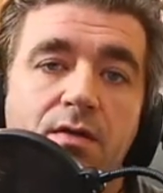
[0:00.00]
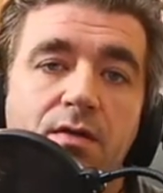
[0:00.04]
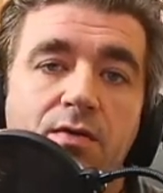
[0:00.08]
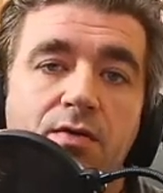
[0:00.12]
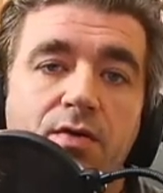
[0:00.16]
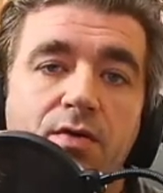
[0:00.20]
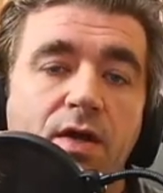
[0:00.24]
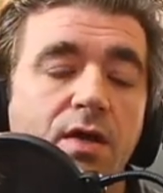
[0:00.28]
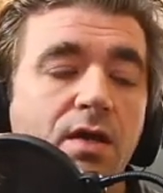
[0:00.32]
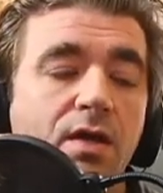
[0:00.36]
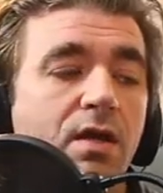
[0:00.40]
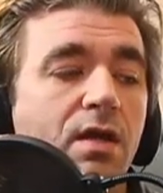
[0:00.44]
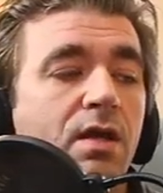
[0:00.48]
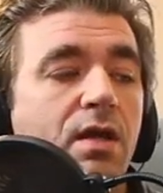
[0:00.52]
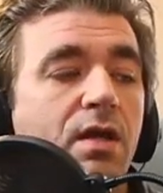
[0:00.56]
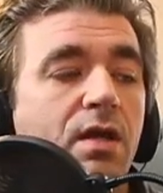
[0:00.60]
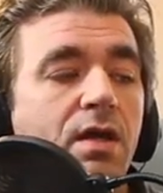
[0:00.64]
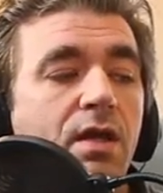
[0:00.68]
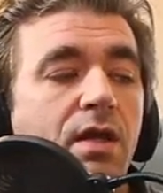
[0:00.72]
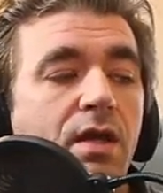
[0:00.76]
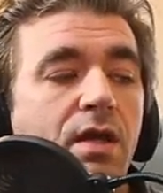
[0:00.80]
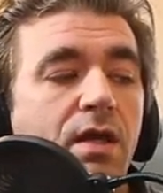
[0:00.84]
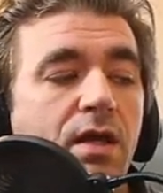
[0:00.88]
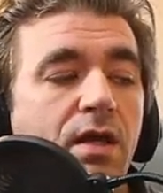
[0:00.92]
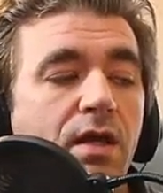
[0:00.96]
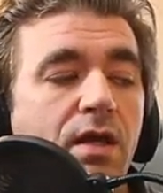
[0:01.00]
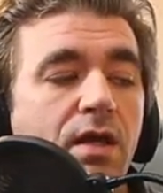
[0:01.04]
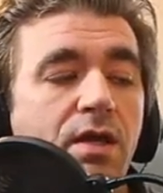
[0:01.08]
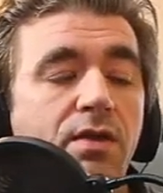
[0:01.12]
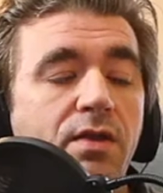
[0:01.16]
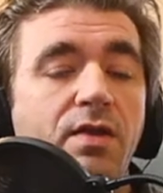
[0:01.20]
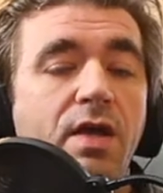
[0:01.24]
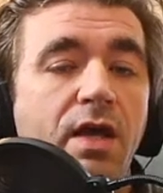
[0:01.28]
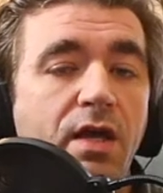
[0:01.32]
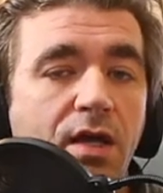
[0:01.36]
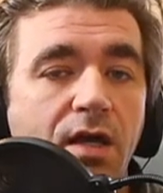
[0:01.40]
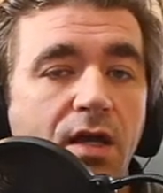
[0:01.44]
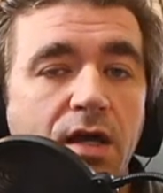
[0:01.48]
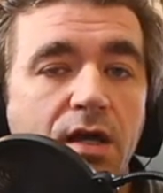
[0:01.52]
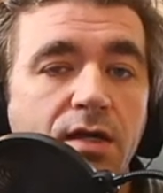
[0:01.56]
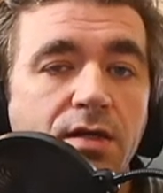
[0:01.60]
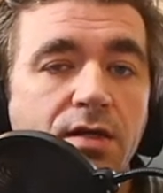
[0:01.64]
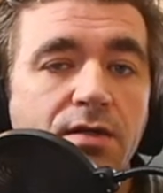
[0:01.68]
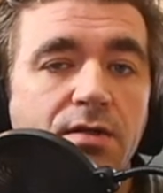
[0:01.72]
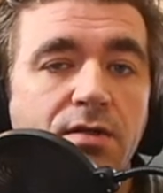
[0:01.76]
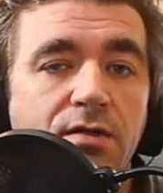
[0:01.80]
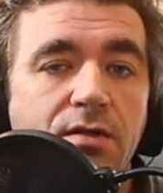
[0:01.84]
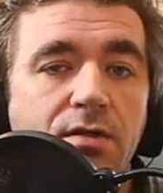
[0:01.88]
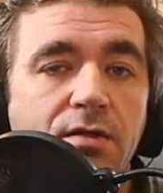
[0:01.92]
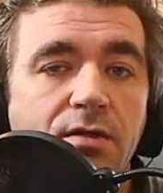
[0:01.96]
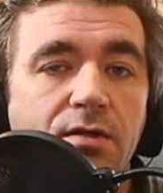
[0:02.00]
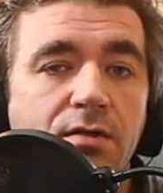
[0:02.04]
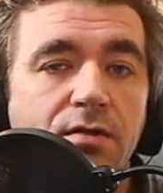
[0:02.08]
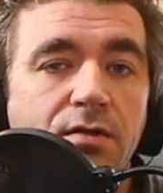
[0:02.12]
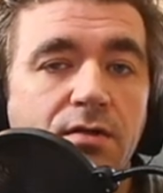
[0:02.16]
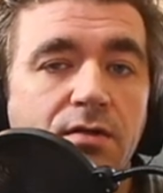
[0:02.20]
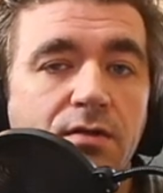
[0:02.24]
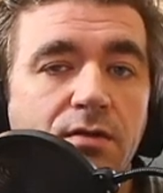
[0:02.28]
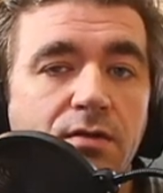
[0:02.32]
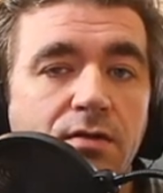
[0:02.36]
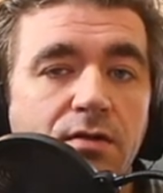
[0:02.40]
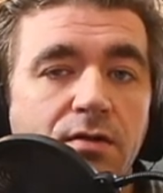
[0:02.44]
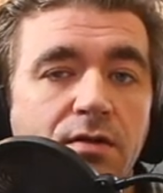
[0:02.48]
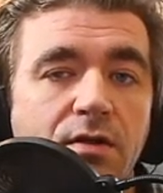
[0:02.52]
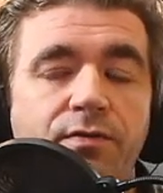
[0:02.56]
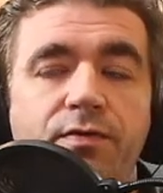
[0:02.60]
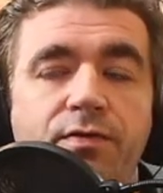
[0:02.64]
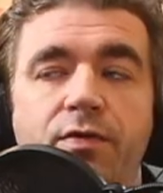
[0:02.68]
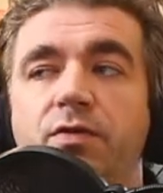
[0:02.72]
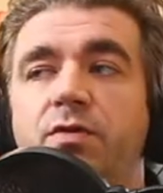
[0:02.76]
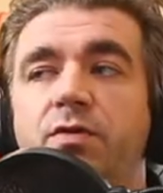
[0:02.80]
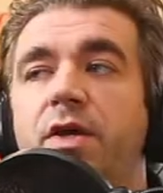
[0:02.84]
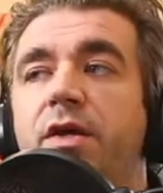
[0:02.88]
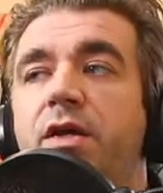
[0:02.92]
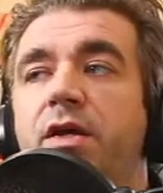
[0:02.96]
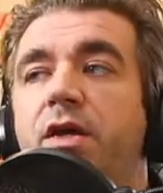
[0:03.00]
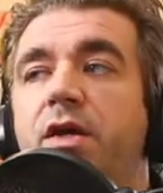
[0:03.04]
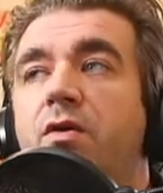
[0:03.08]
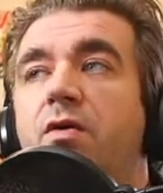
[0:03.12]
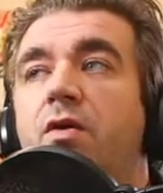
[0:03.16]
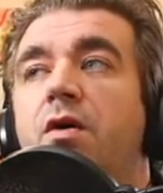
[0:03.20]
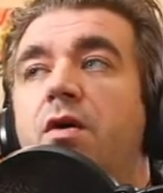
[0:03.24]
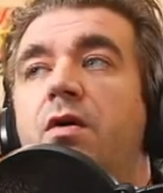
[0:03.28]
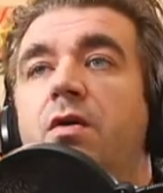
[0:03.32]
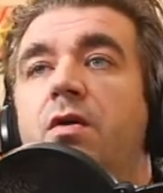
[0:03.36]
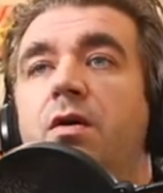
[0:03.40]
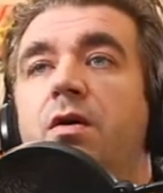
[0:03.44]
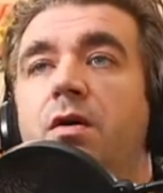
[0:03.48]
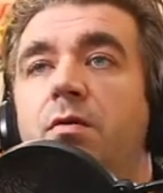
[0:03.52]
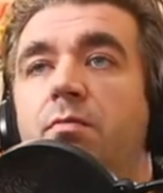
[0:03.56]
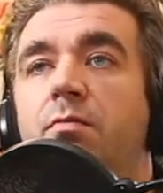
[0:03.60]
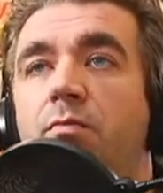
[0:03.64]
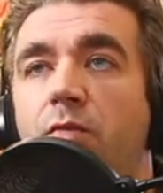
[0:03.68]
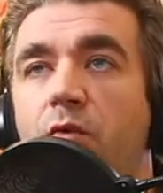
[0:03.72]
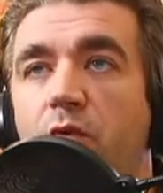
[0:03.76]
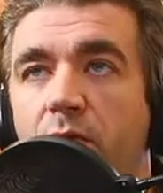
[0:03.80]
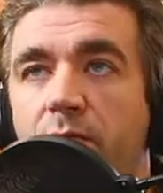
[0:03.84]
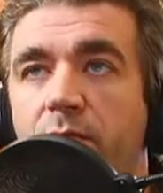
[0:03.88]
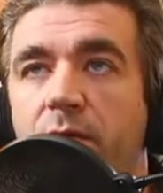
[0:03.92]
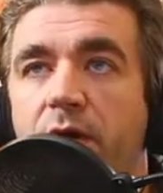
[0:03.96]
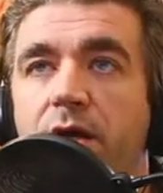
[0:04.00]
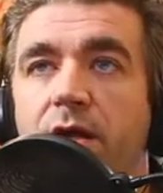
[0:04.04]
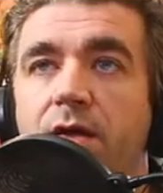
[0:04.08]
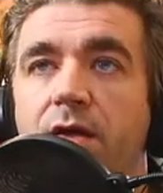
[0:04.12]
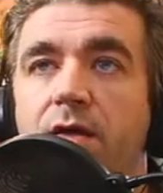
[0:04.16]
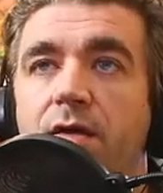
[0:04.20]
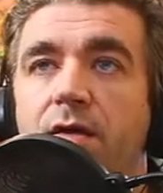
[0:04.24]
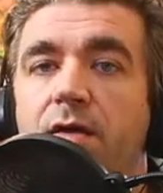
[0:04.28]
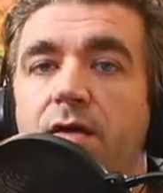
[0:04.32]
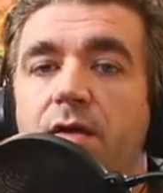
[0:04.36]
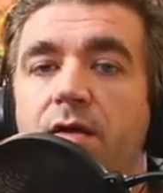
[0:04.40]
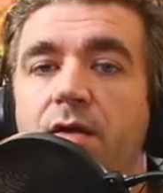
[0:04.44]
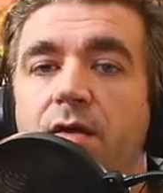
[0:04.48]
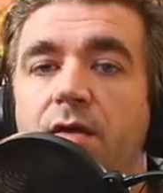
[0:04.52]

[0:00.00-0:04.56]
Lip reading: Okay, in that case, if you take out more money,